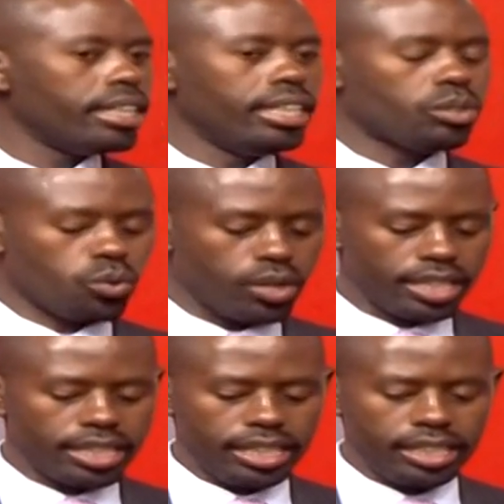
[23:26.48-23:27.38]
It
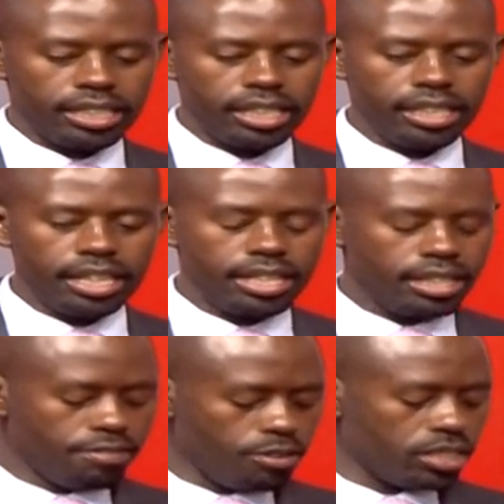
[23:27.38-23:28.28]
created it, it, the,
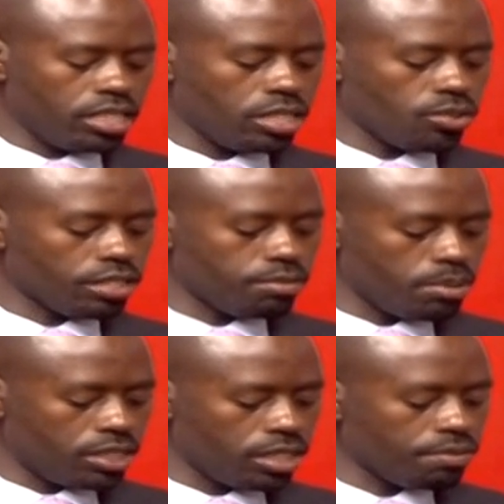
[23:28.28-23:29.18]
the 4GC
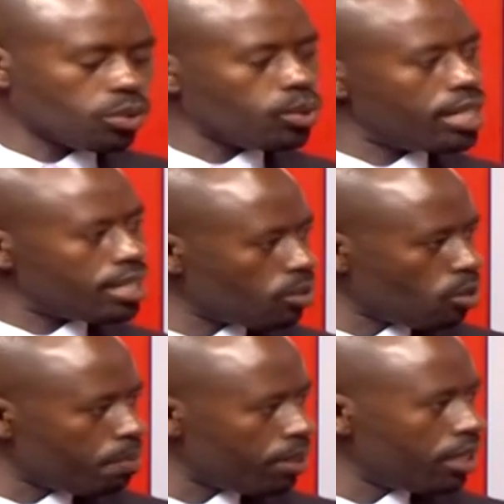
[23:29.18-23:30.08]
transformed itself into another
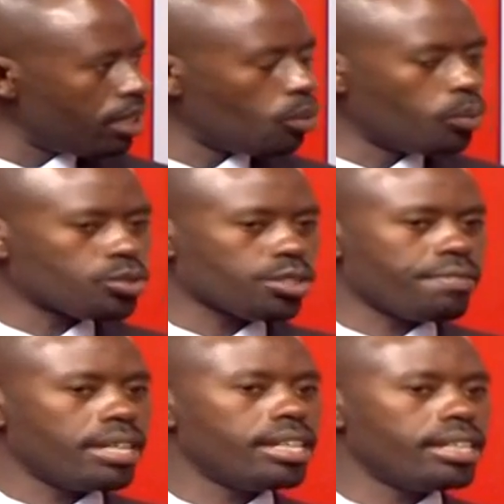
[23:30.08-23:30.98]
group, which was
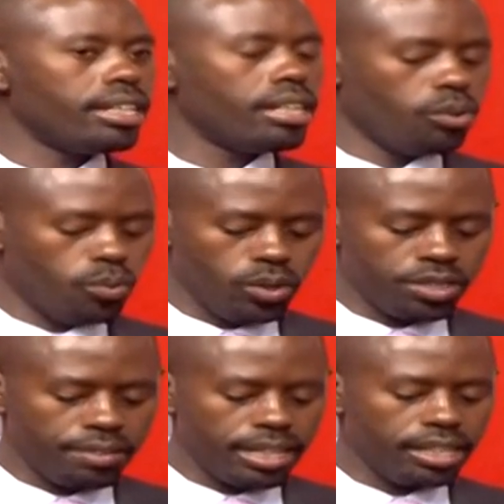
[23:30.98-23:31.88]
finally uh,
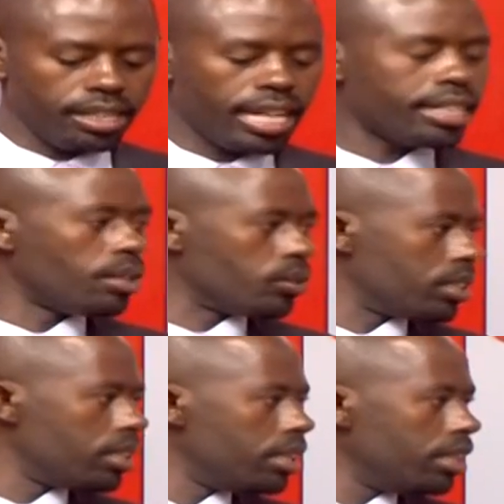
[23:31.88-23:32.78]
which finally died out
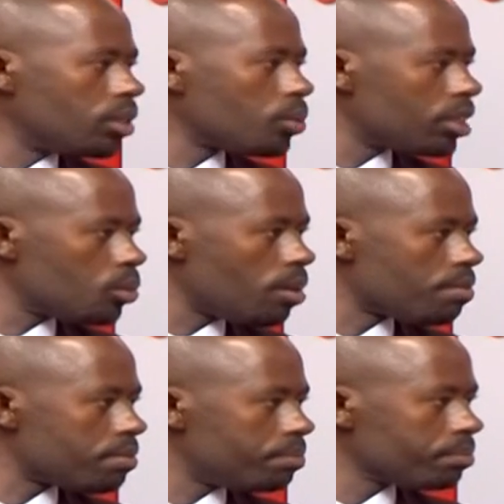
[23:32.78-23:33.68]
in 2012.
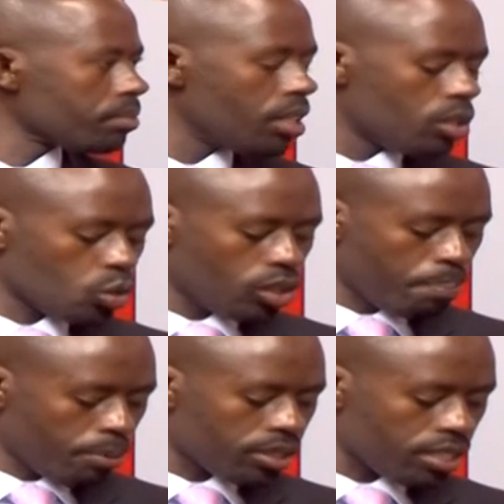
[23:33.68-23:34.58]
So the
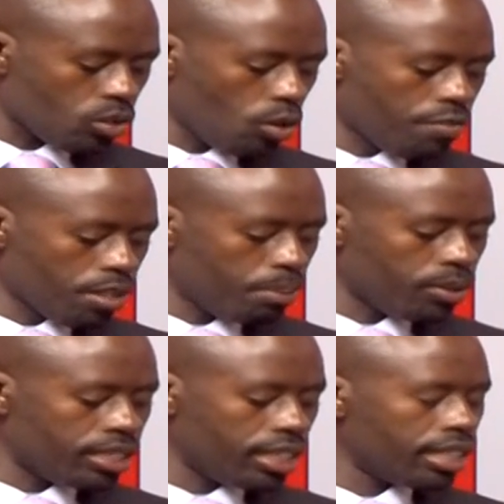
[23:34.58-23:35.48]
process of
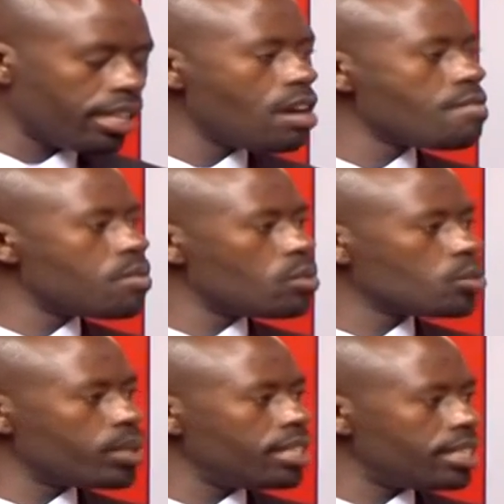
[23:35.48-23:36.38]
reporting
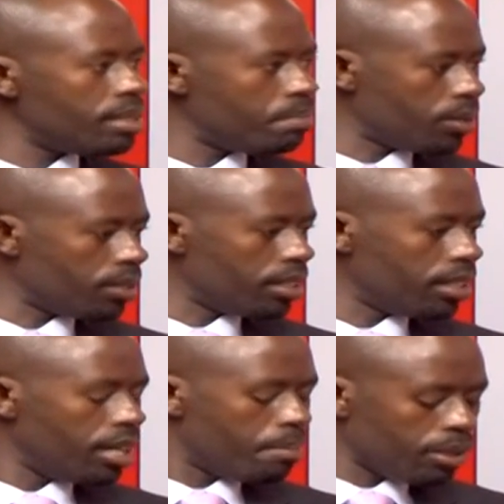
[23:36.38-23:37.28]
falls within the same period.
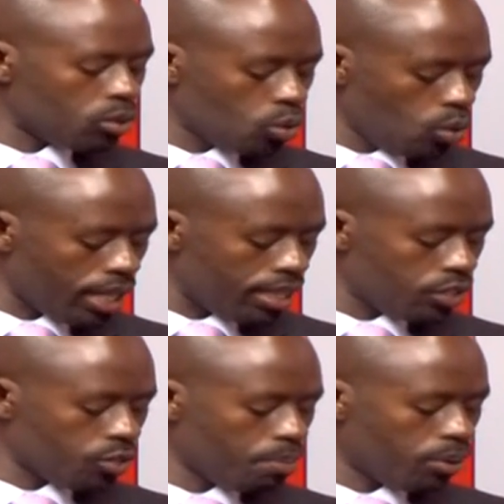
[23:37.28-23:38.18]
But to look at
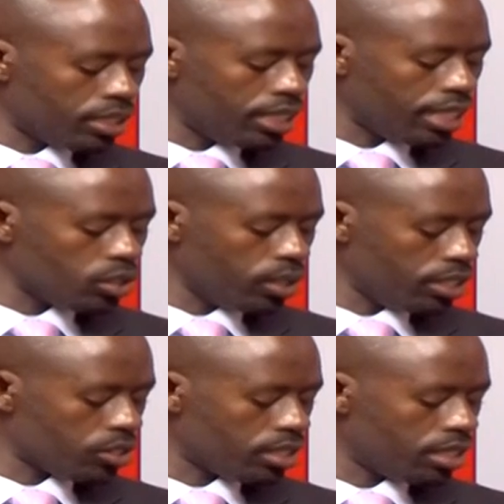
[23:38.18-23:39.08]
this report in
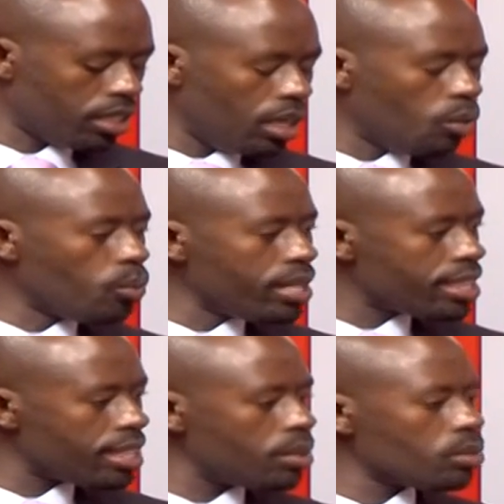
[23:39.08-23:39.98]
isolation,
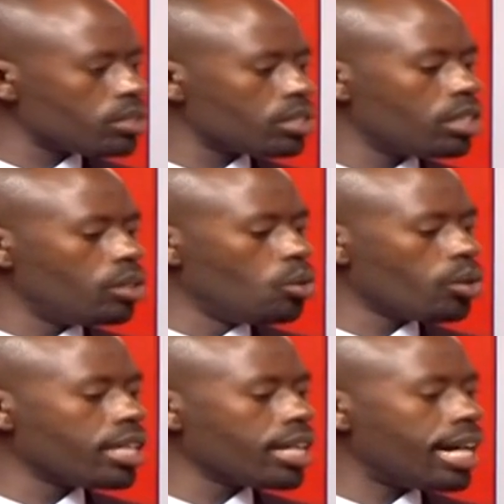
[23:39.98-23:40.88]
without
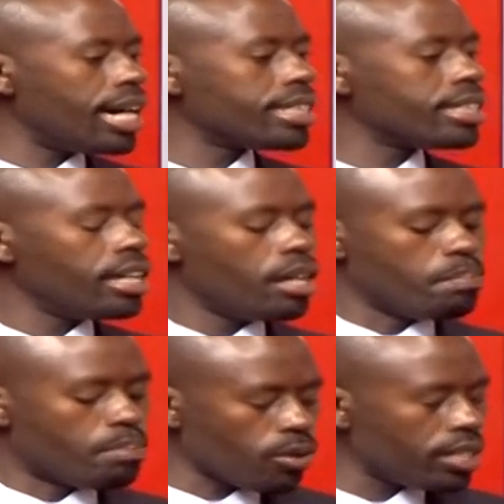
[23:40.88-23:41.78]
looking at
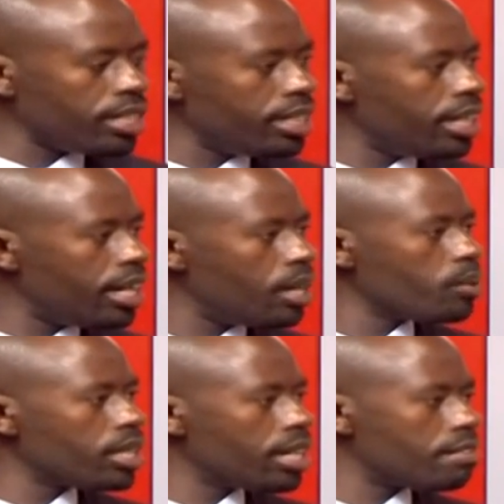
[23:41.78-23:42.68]
broadly
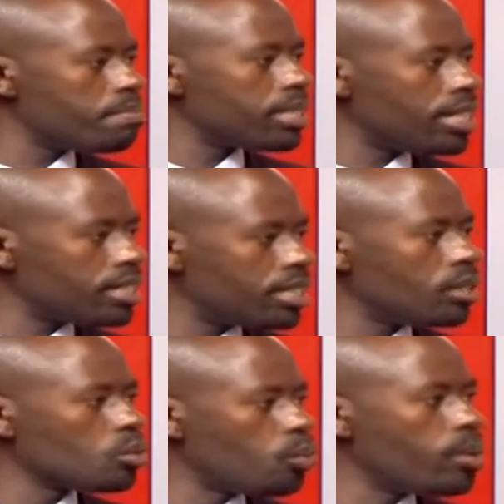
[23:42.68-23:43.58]
how the government has
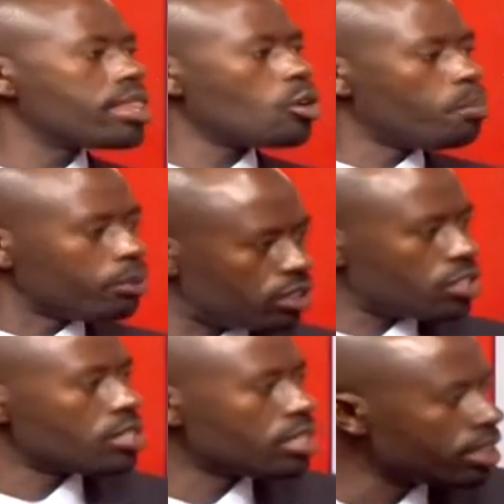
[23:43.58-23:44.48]
dealt with
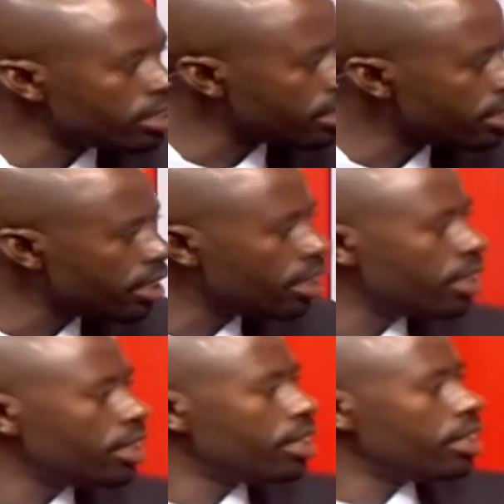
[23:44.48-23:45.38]
opposition
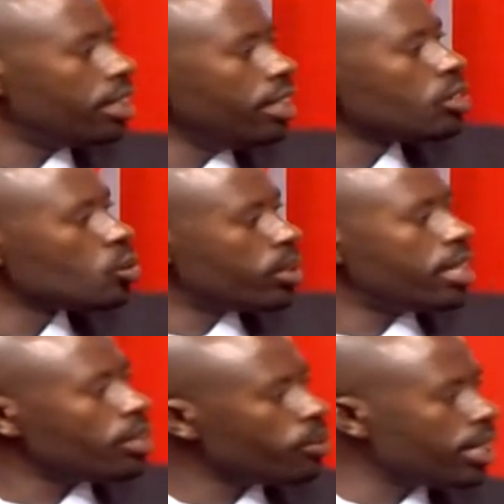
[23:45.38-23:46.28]
is to
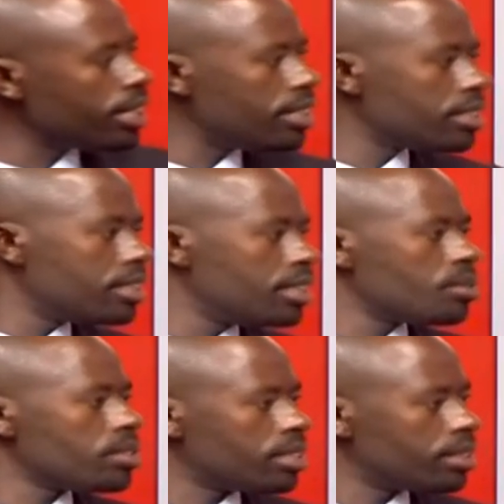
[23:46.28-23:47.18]
deny Ugandans the
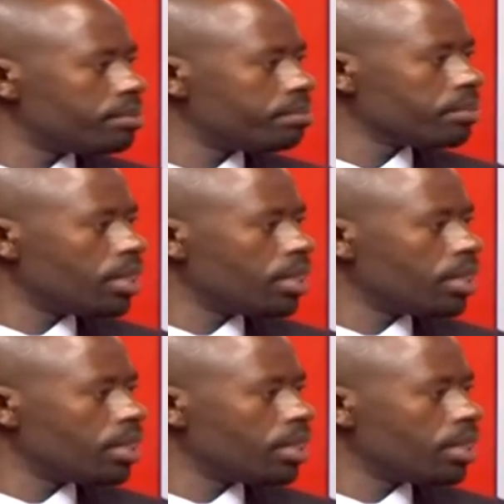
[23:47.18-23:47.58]
truth. Yeah.